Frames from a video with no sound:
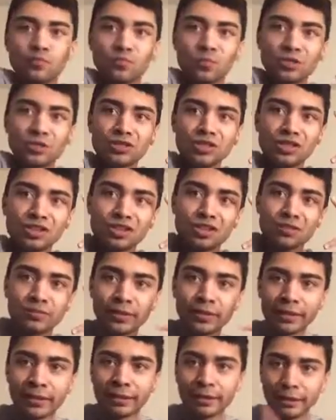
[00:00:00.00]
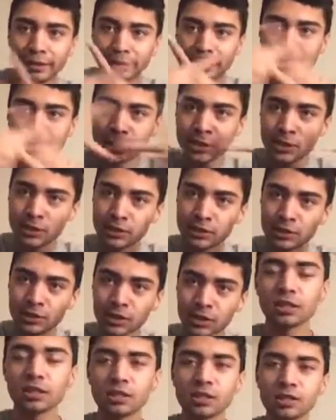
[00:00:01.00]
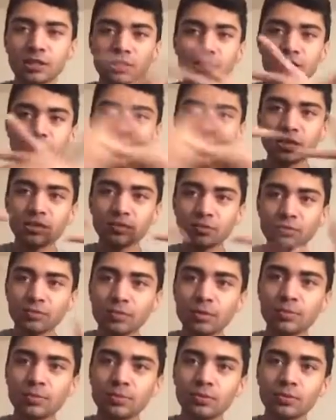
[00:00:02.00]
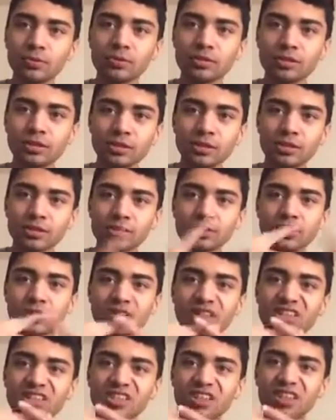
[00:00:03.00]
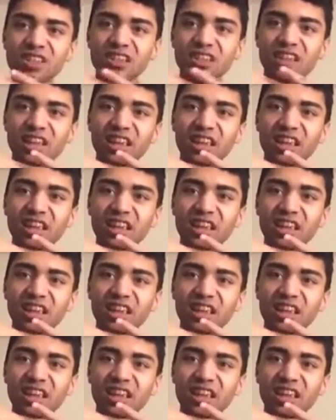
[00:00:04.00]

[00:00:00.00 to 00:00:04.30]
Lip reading: What's up, guys? This looks like people scissoring each other,